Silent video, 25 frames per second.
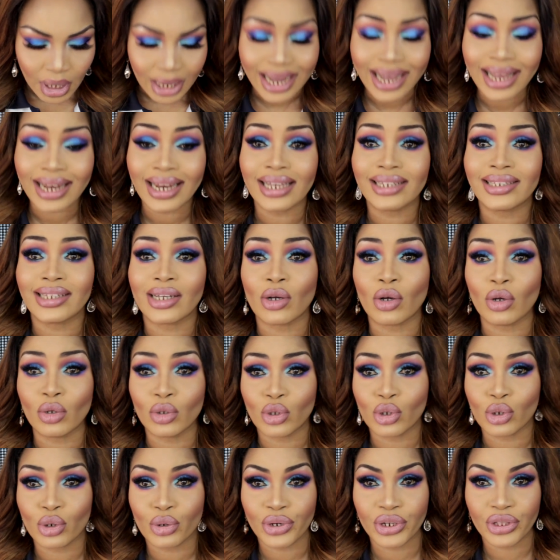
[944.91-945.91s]
highlight and
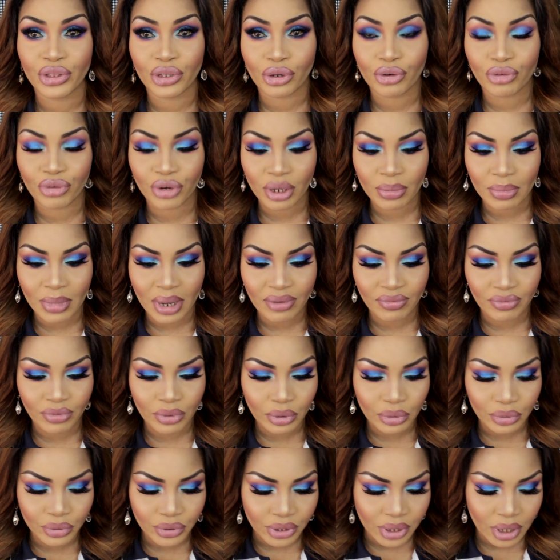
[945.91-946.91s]
contouring, the cream I've
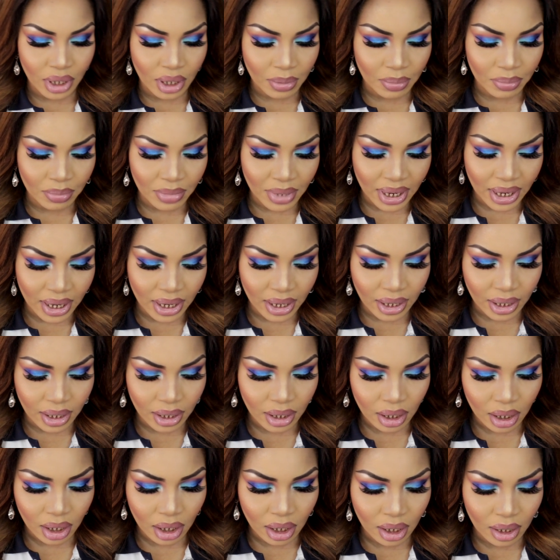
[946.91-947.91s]
used my
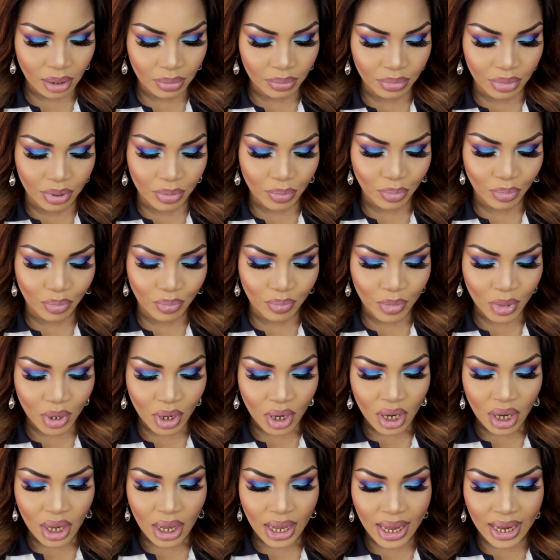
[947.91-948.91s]

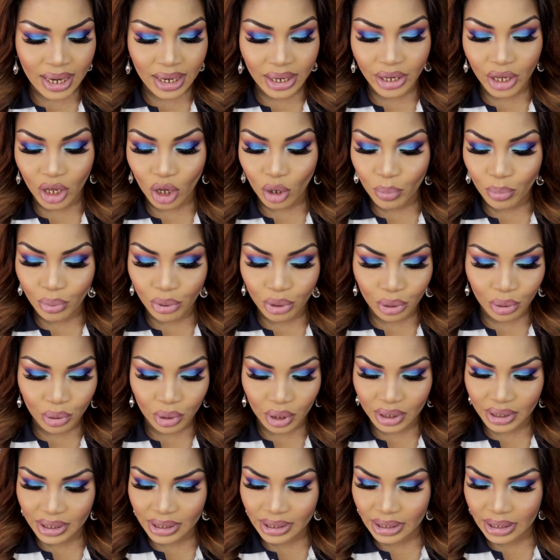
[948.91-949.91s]
LA Girl Pro
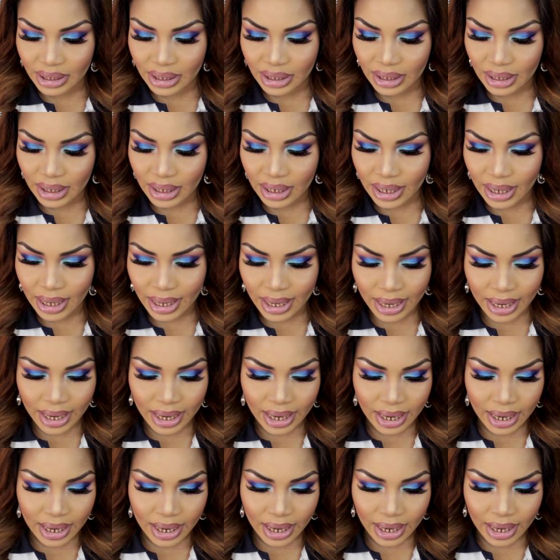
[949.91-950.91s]
Concealer
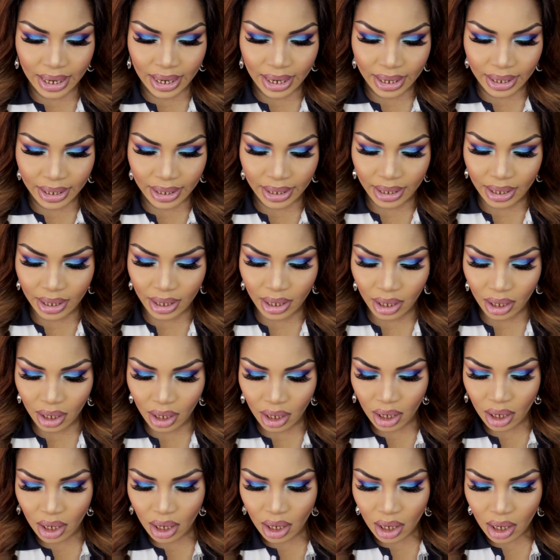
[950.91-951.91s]
in.
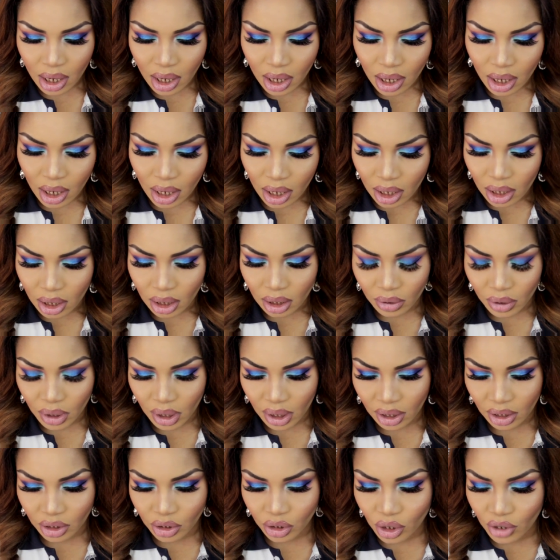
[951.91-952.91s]

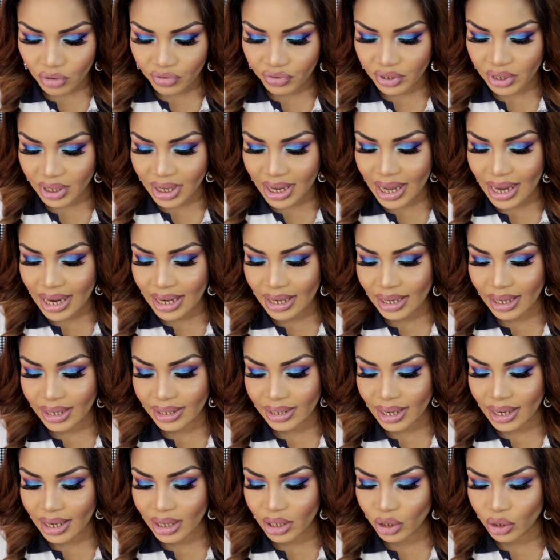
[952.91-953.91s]
Okay, so for the
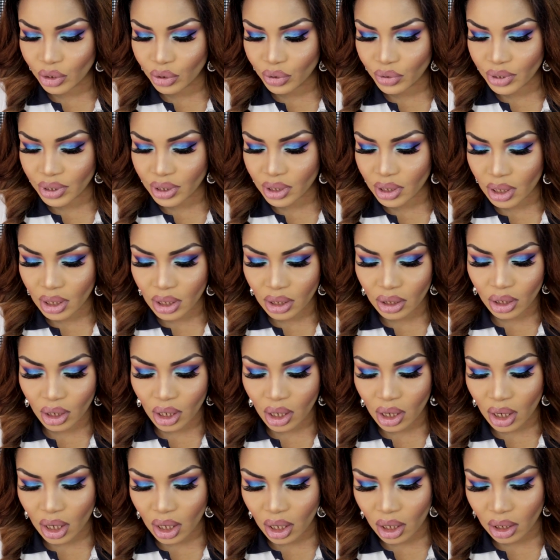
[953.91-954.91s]
highlight, I used the
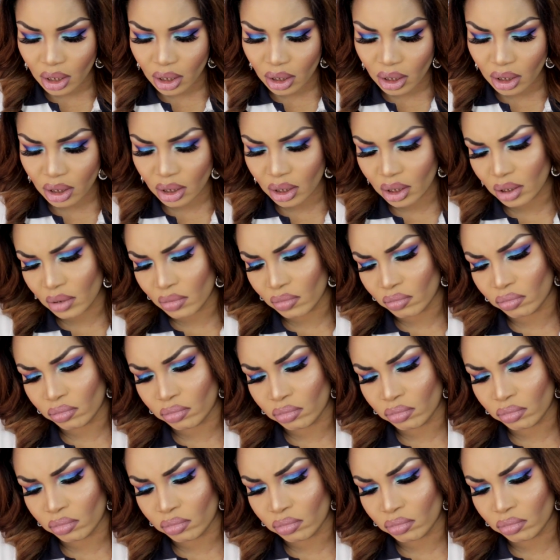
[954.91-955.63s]
color.